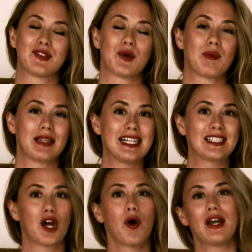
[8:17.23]
so
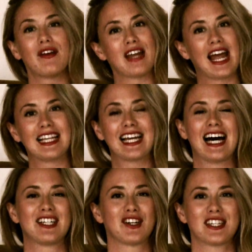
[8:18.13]
please go on over to
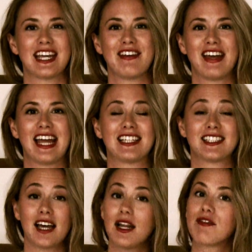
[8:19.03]
hayleycarr.tv
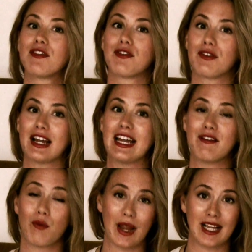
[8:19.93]
and sign up for
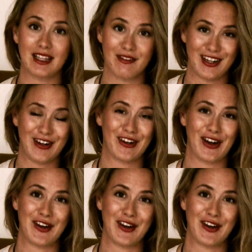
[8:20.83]
free weekly video